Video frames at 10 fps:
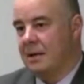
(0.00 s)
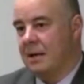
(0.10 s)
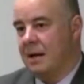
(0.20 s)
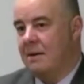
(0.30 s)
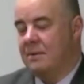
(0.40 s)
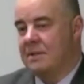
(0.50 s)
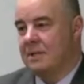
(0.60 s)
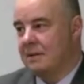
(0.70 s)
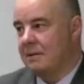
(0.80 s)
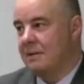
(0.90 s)
Yeah, it
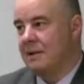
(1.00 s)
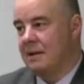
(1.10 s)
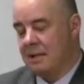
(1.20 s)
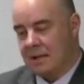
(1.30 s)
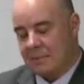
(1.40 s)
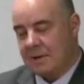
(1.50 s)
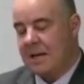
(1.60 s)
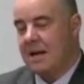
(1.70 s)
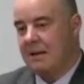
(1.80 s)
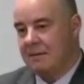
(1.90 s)
was can
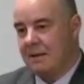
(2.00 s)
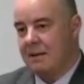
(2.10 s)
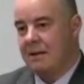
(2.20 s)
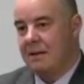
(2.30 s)
be anything.